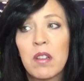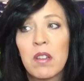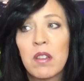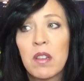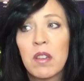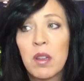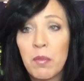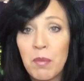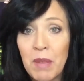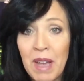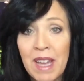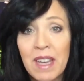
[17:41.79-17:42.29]

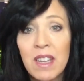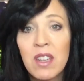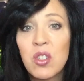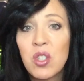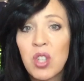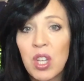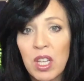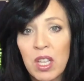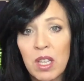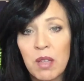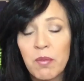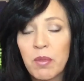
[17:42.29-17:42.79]
they're
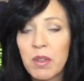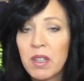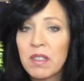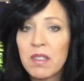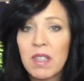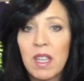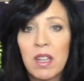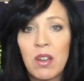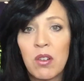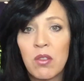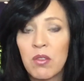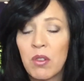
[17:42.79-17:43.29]
managing it because
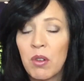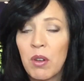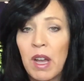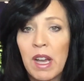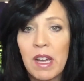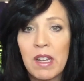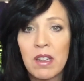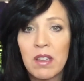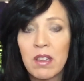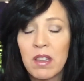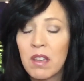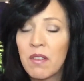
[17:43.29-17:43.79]
they don't know
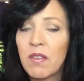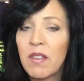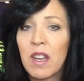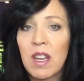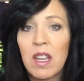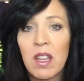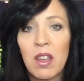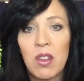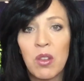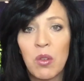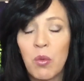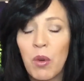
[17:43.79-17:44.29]
how to live
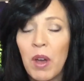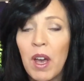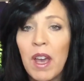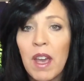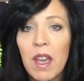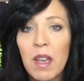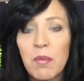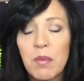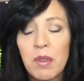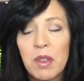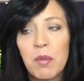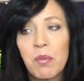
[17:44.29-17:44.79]
any other
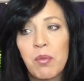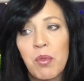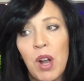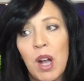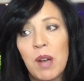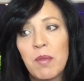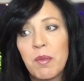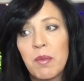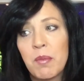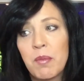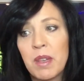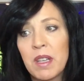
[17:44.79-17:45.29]
way. But the
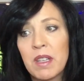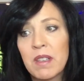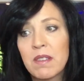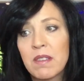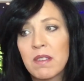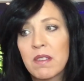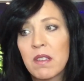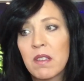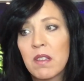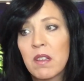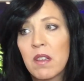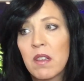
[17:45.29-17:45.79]
problem
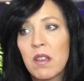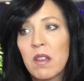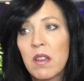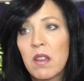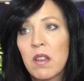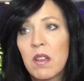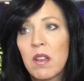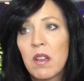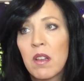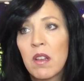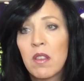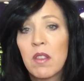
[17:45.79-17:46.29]
is
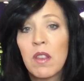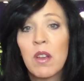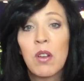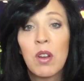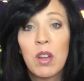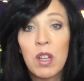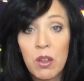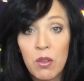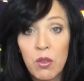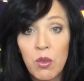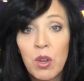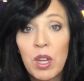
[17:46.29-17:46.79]
they're
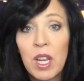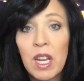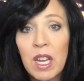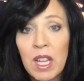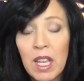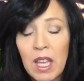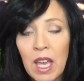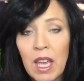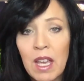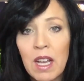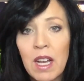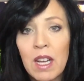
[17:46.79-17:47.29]
creating
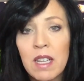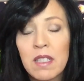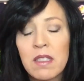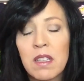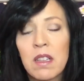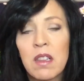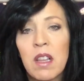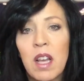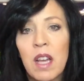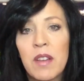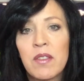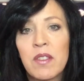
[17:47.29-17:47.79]
chaos in
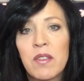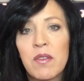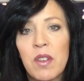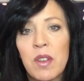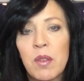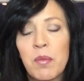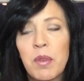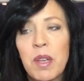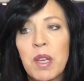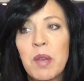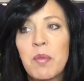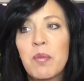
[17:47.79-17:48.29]
the lives of
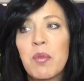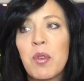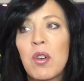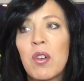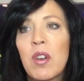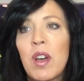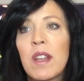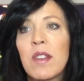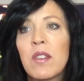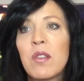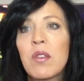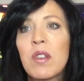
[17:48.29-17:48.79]
other people.
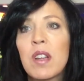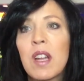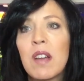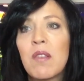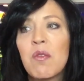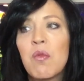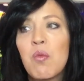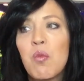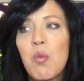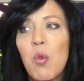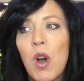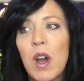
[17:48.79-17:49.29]
And you can
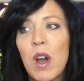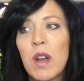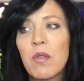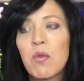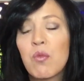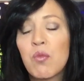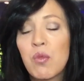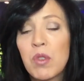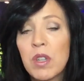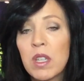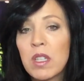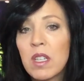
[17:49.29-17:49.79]
have
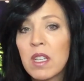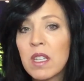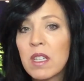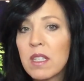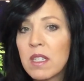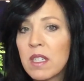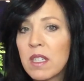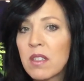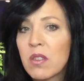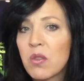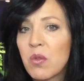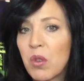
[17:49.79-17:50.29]
one really
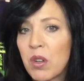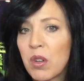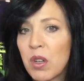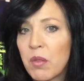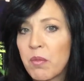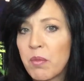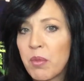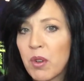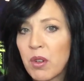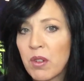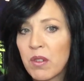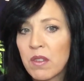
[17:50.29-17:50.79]

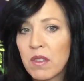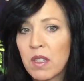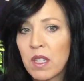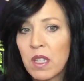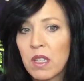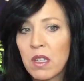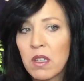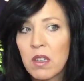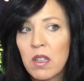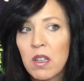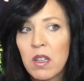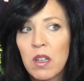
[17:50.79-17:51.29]
disordered
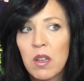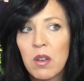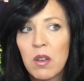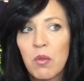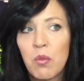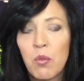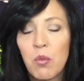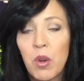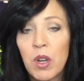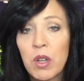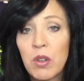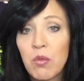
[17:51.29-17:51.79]
person,
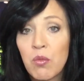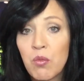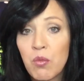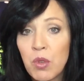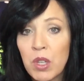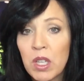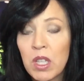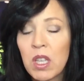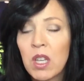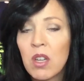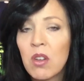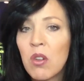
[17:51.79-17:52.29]
one
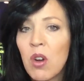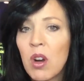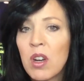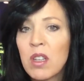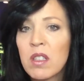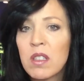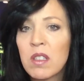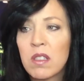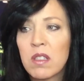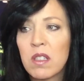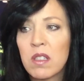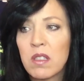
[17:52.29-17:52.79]
really
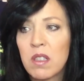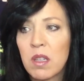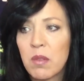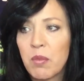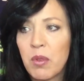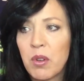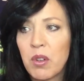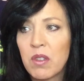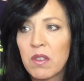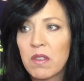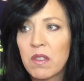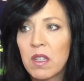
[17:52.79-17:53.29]
narcissistic
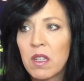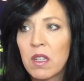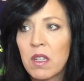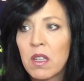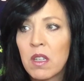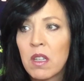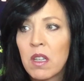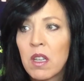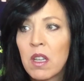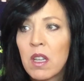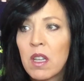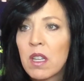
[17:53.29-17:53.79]
person,
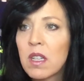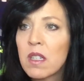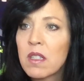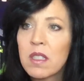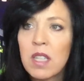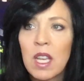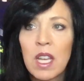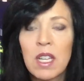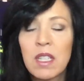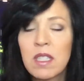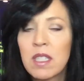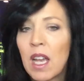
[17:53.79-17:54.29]

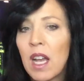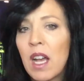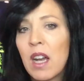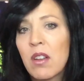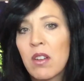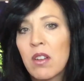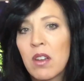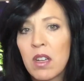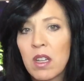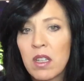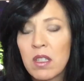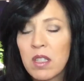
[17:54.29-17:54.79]
take down
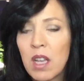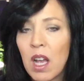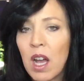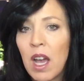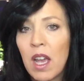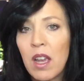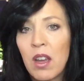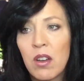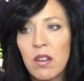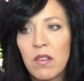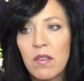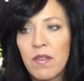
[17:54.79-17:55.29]
an
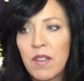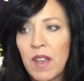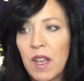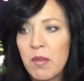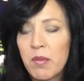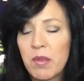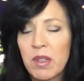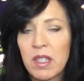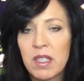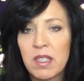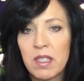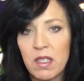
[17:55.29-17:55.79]
entire
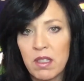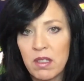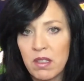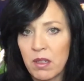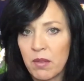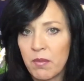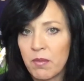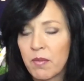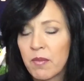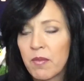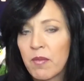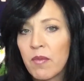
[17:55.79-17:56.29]
family
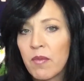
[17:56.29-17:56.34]
system,